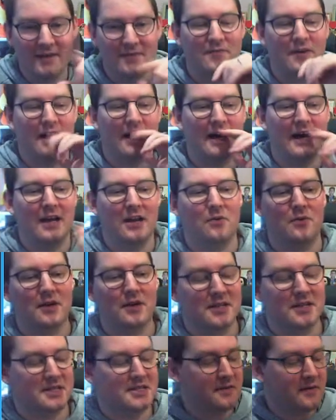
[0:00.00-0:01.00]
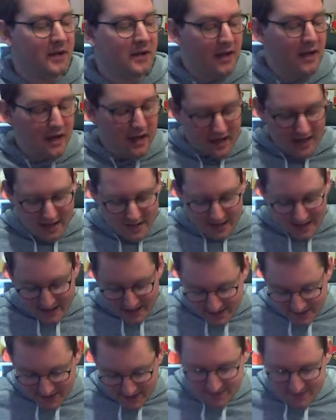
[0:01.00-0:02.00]
Right, I know what it is.
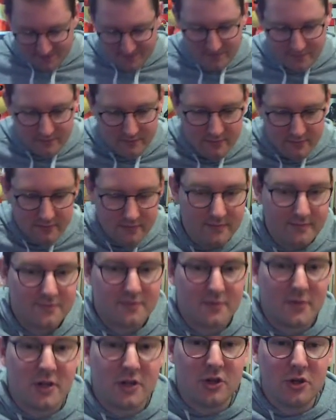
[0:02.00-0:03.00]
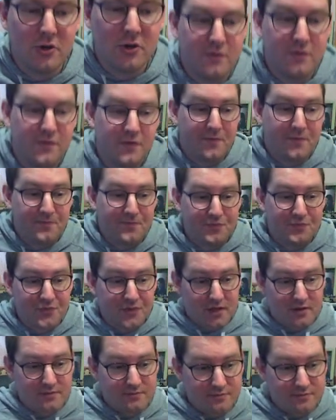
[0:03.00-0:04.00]
I love
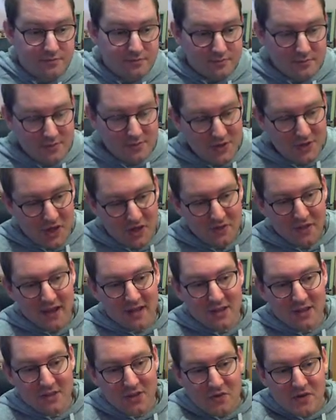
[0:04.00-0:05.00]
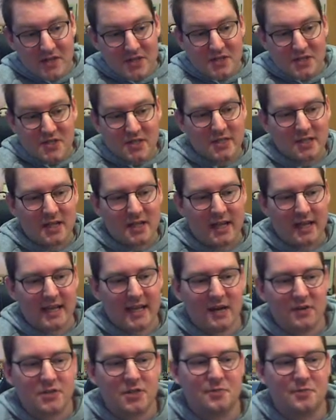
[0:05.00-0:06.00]
that there is, like,
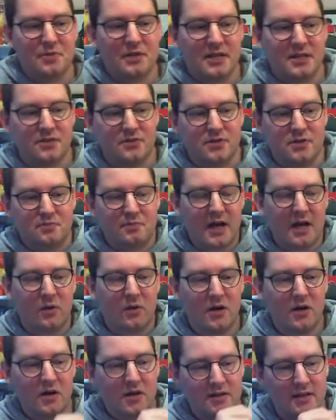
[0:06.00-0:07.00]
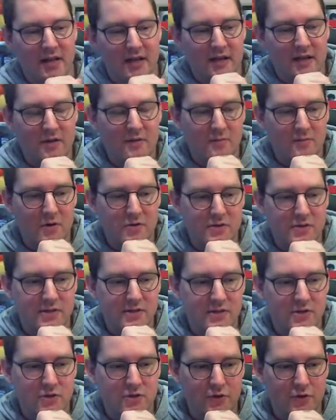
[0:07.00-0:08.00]
counterplay to his power. Like
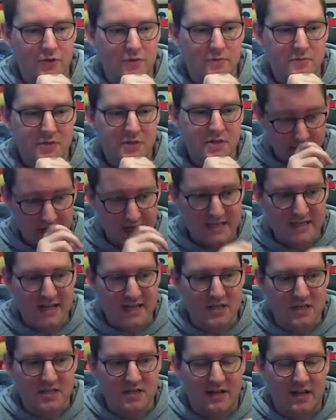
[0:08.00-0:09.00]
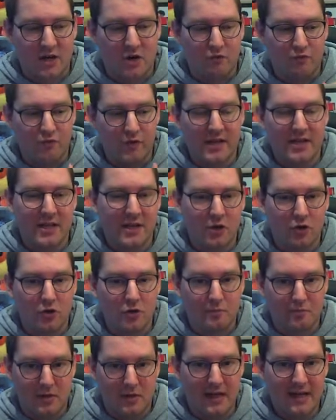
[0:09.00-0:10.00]
most loops, it takes, like, a really
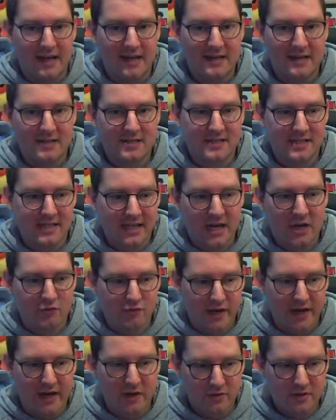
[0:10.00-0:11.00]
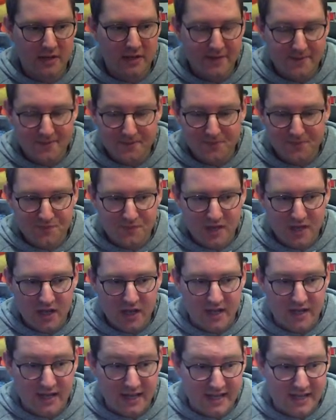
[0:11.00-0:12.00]
good blight to get around it
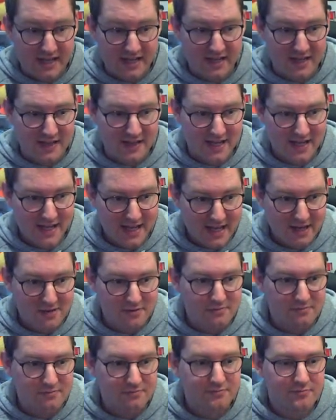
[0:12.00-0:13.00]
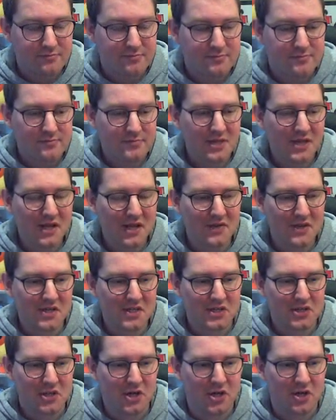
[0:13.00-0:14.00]
and get the hit. There's
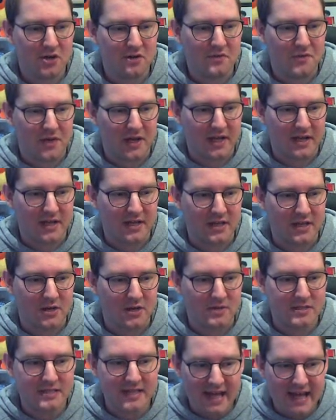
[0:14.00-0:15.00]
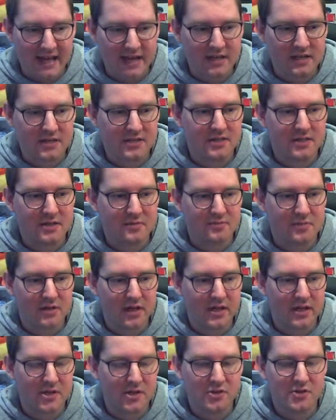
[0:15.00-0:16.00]
a lot of, like, you know, text that
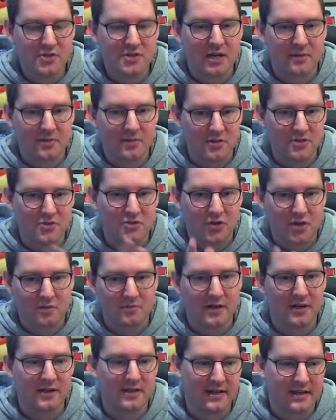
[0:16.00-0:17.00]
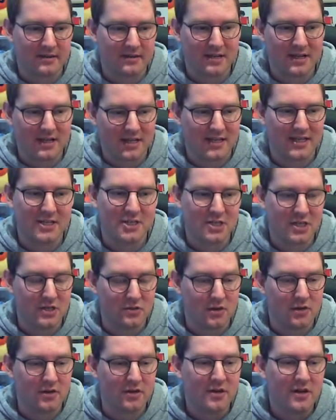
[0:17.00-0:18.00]
blight use. I'm not talking about that glitchy
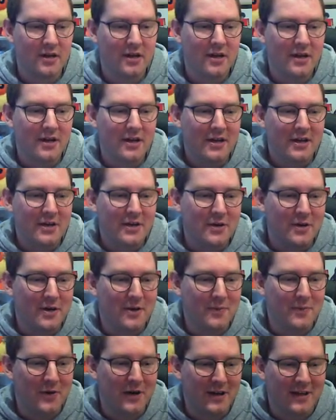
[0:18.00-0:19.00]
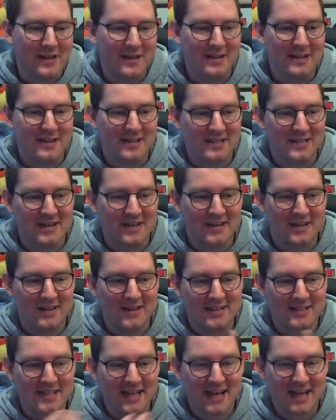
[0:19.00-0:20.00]
one, but there's not a
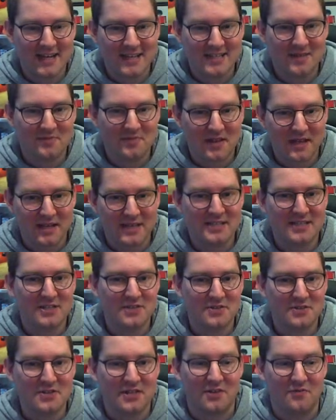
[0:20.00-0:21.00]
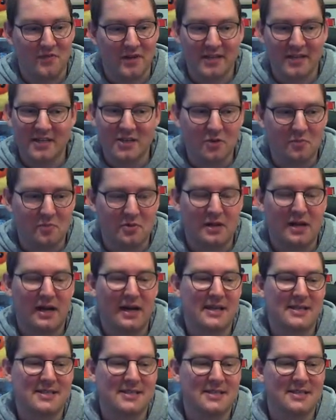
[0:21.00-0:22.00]
lot of text that blights use, like really good
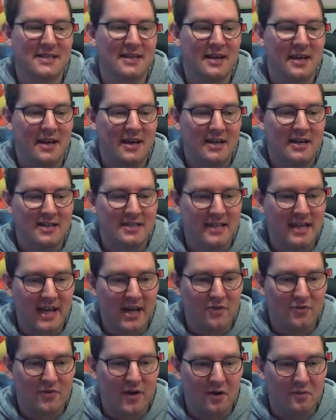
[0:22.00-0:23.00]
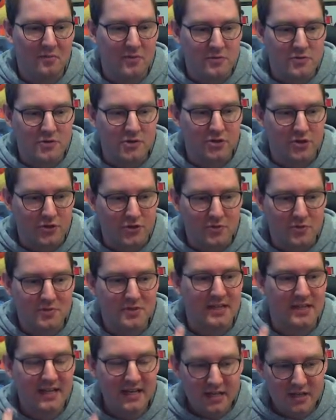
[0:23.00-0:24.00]
blights to get around most loops
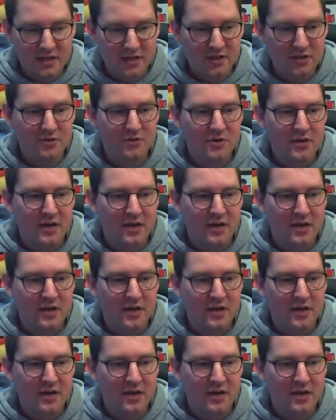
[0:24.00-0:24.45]
and hit you.